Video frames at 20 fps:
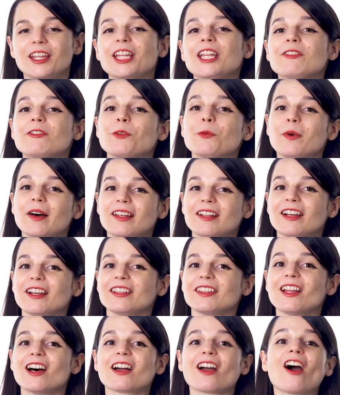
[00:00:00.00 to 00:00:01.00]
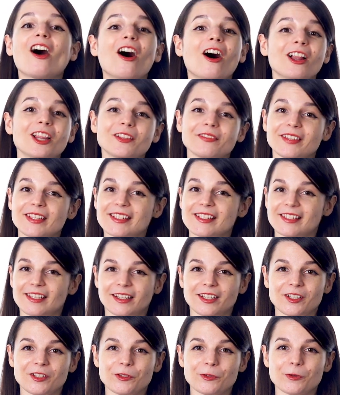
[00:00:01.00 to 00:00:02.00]
If you want to unlock all of these
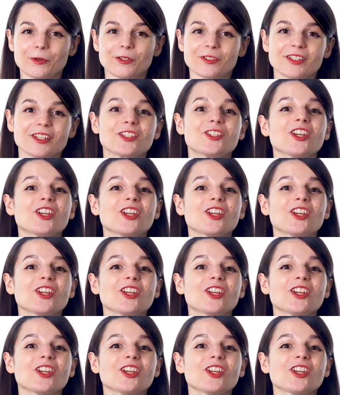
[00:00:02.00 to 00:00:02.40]
study tools,